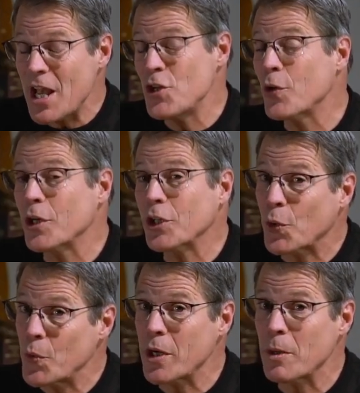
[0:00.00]
and you're a
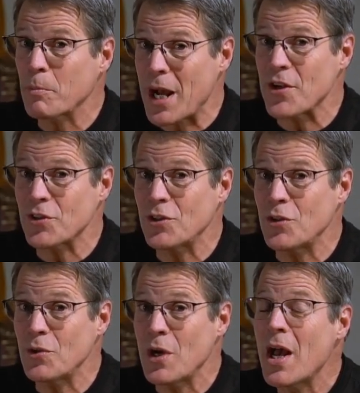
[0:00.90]
career
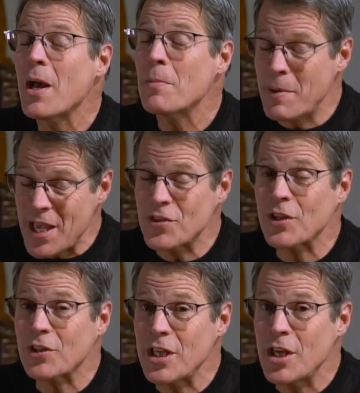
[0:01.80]
prostitute,
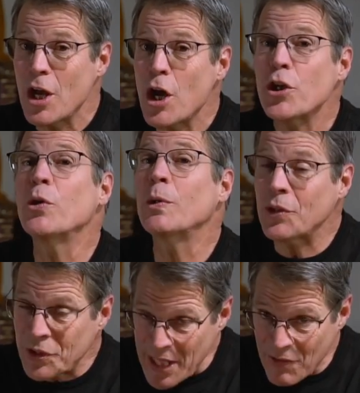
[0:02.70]
basically you
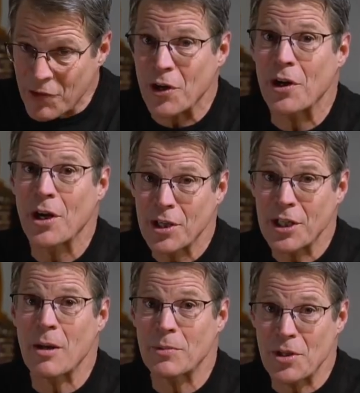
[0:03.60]
will never
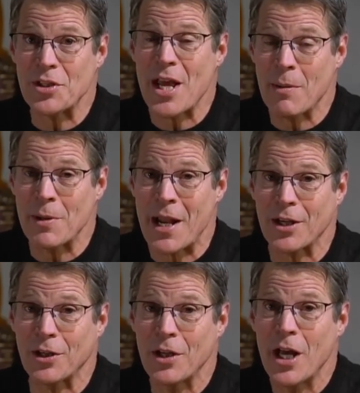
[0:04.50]
come to the
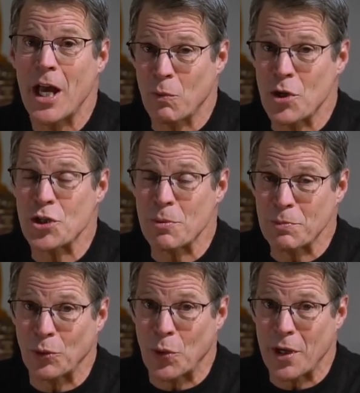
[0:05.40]
tabernacle and
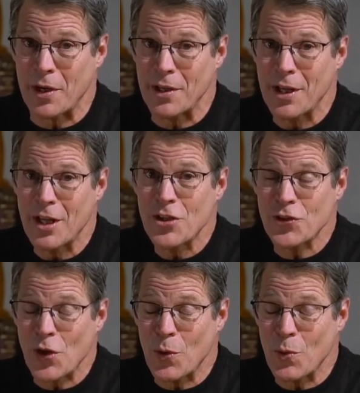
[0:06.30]
worship the Lord.
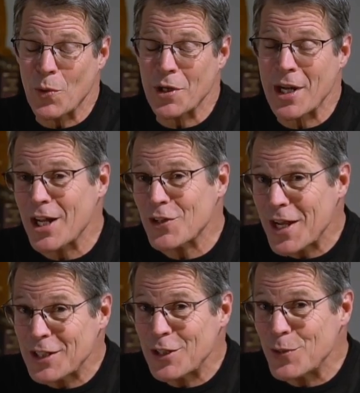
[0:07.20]
So we're not
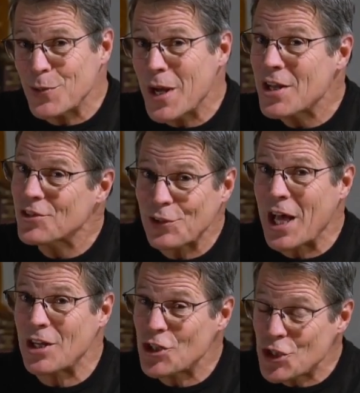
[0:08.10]
trying to do
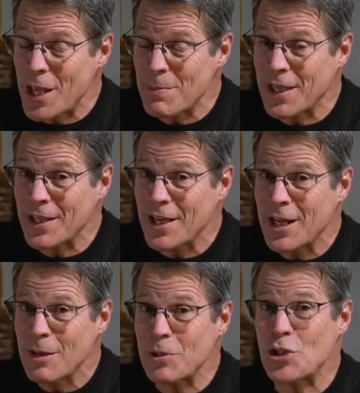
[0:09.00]
slut shaming,
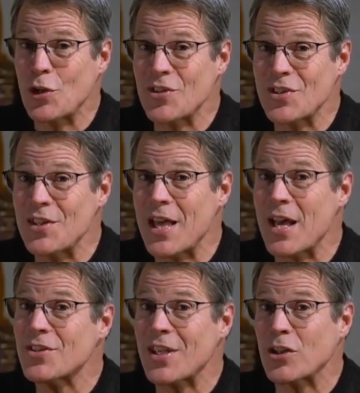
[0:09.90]
but you can see
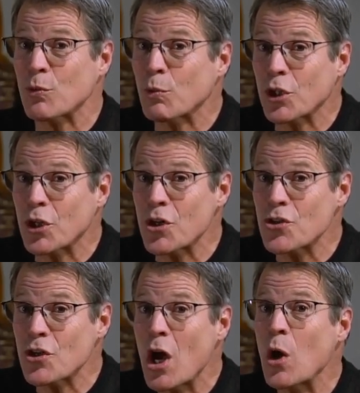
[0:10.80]
that sex
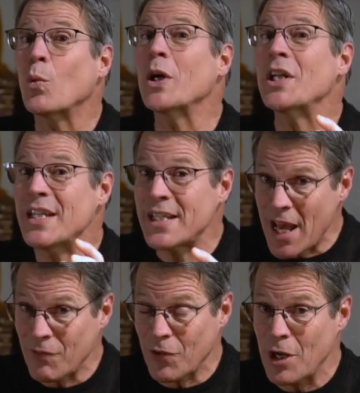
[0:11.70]
workers would
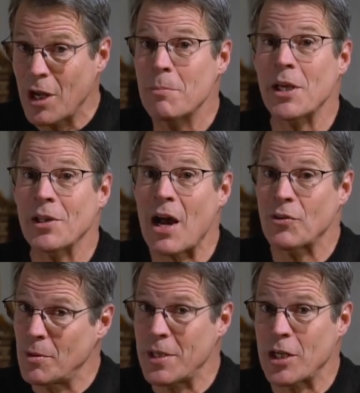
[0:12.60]
never be
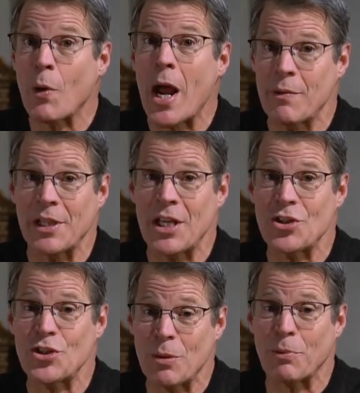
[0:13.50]
allowed to be in a right
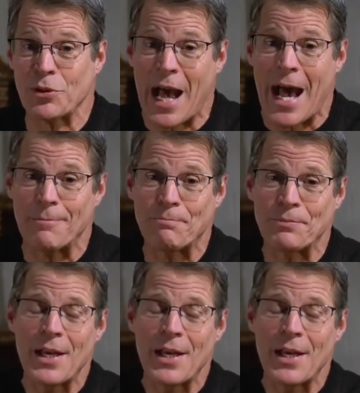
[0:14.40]
relationship with God.